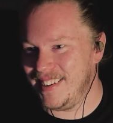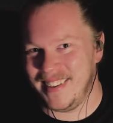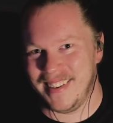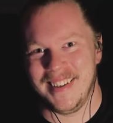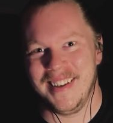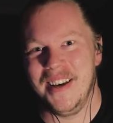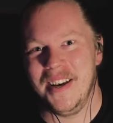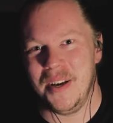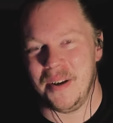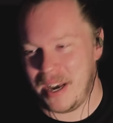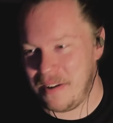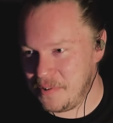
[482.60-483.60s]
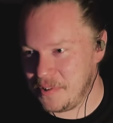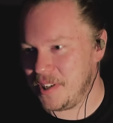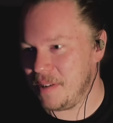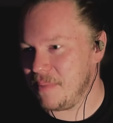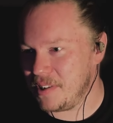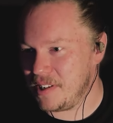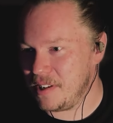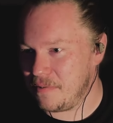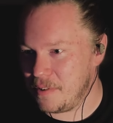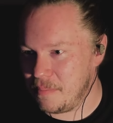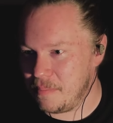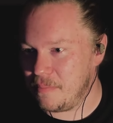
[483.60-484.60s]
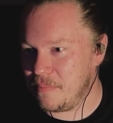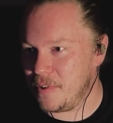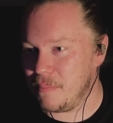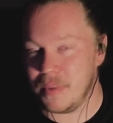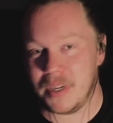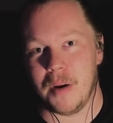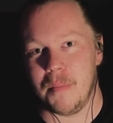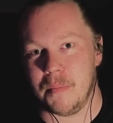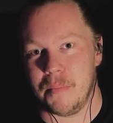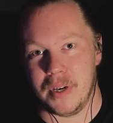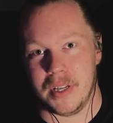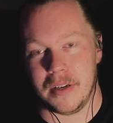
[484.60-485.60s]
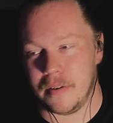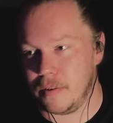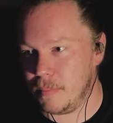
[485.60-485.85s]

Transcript: I have to stop myself from from becoming political